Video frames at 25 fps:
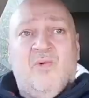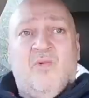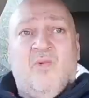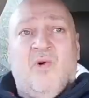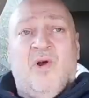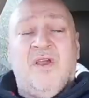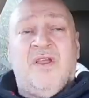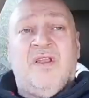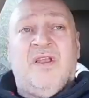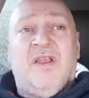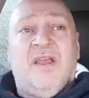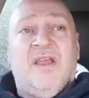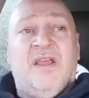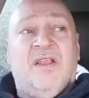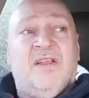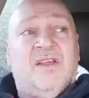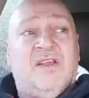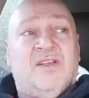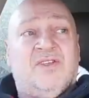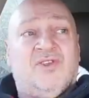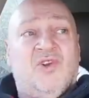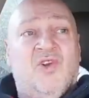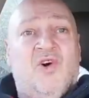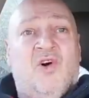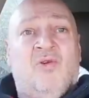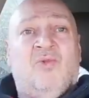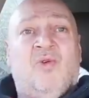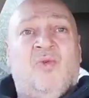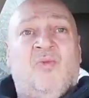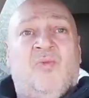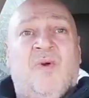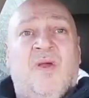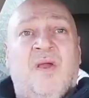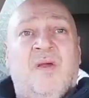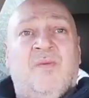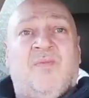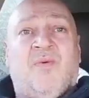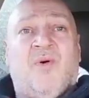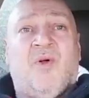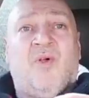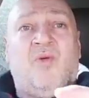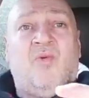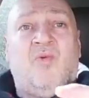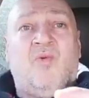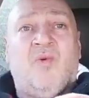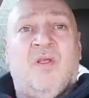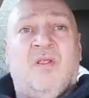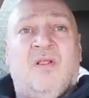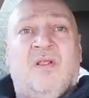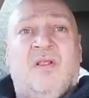What you need is normal
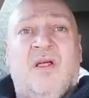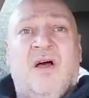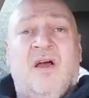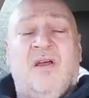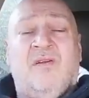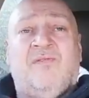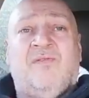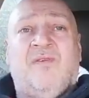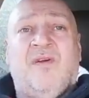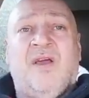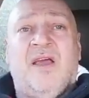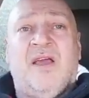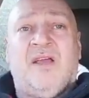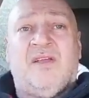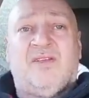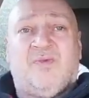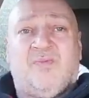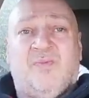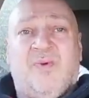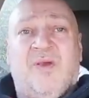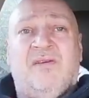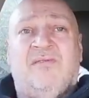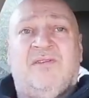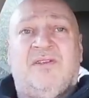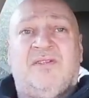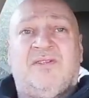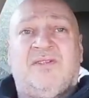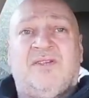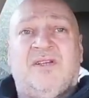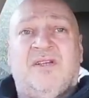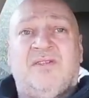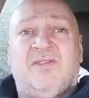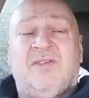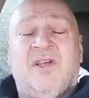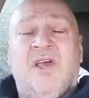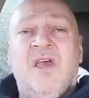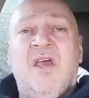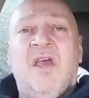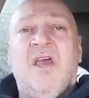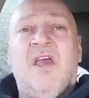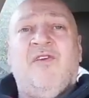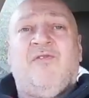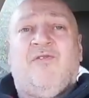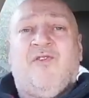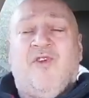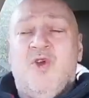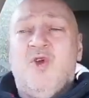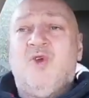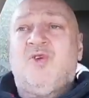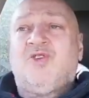people with life experiences. Yeah.
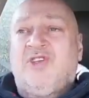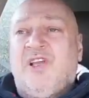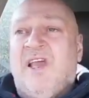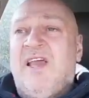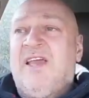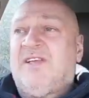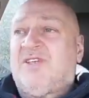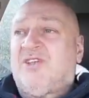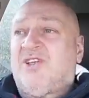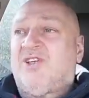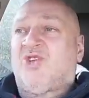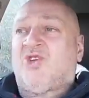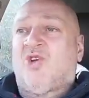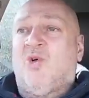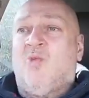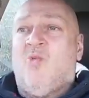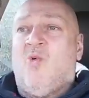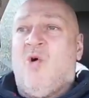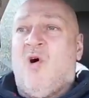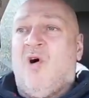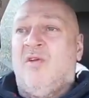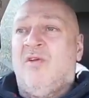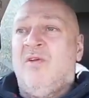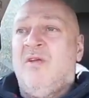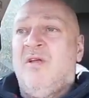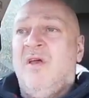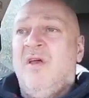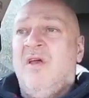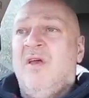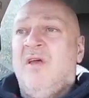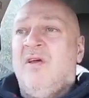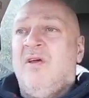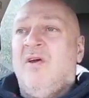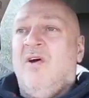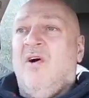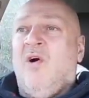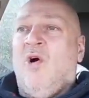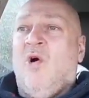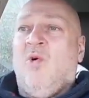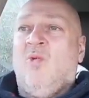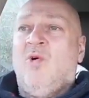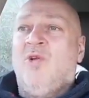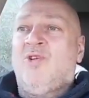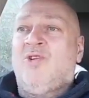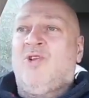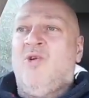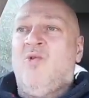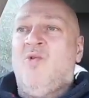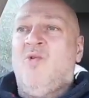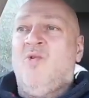If you say to someone, oh,
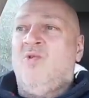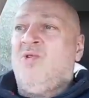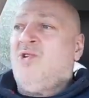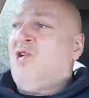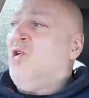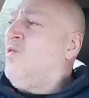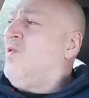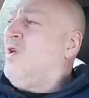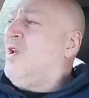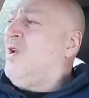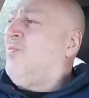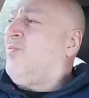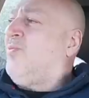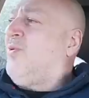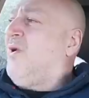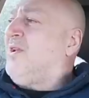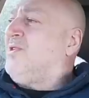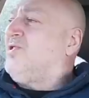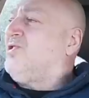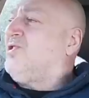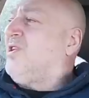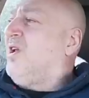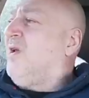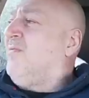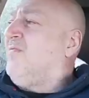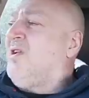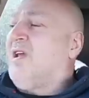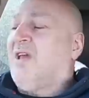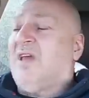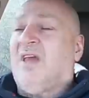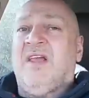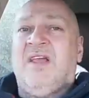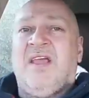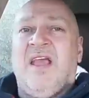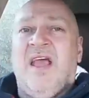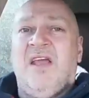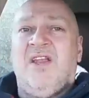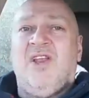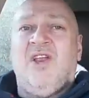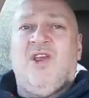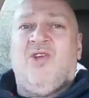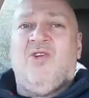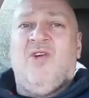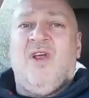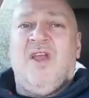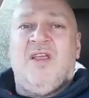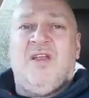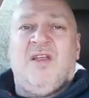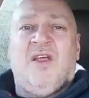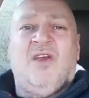we'll do an apprenticeship and you can get a
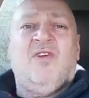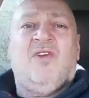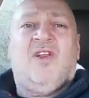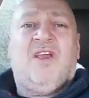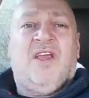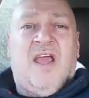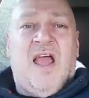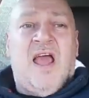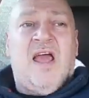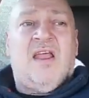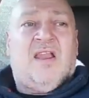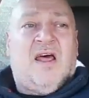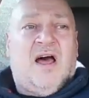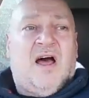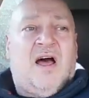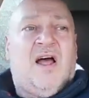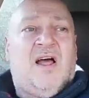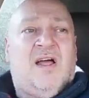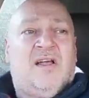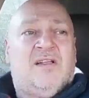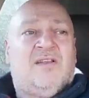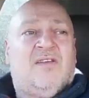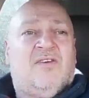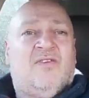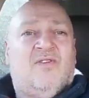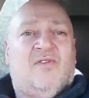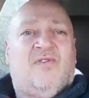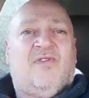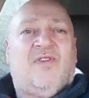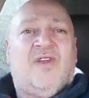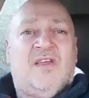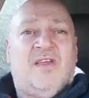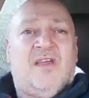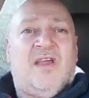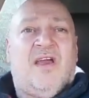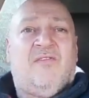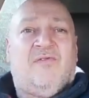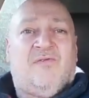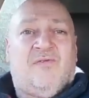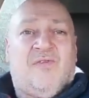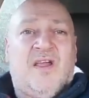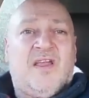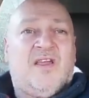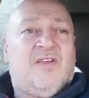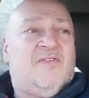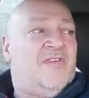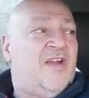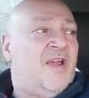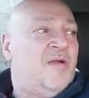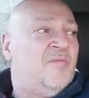degree, they're going to get that. They're going to think, yeah,
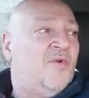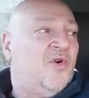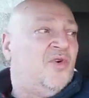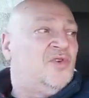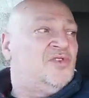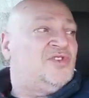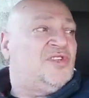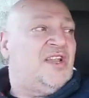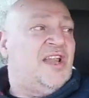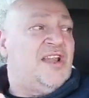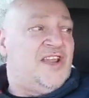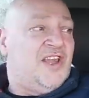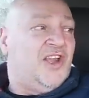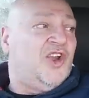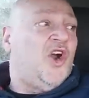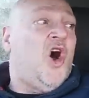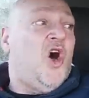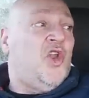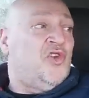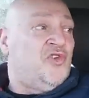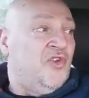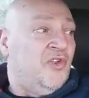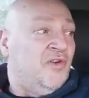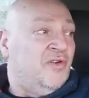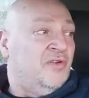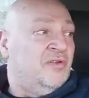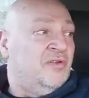thank you very much. Then they're gone.